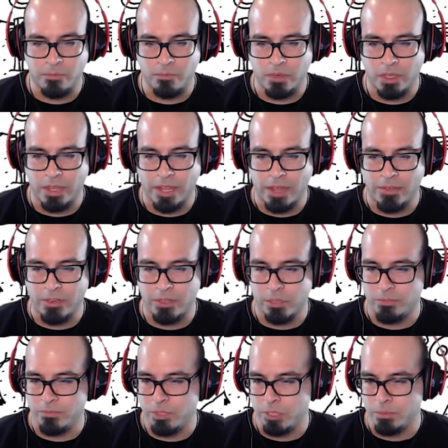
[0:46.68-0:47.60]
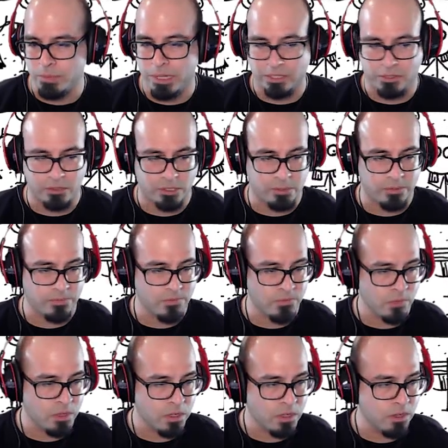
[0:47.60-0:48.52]
yeah, this puzzle's
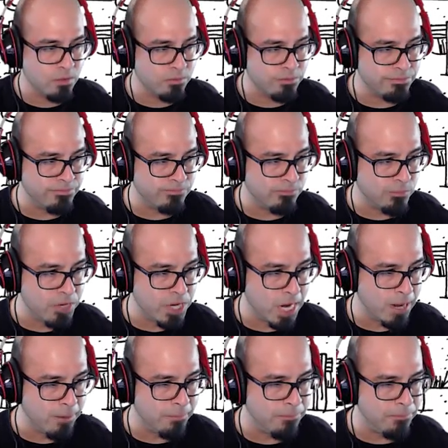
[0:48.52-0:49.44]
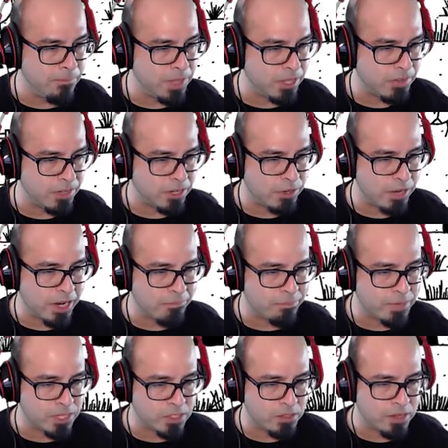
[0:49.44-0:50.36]
dumb. The grave
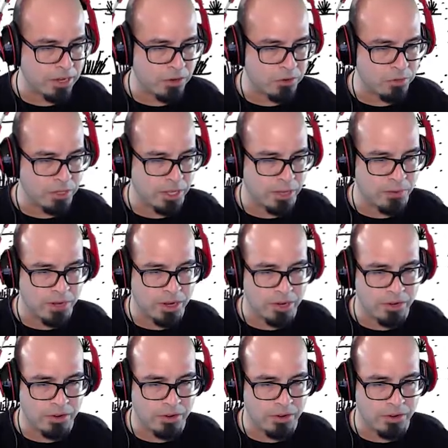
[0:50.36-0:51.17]
puzzle, I don't really want to do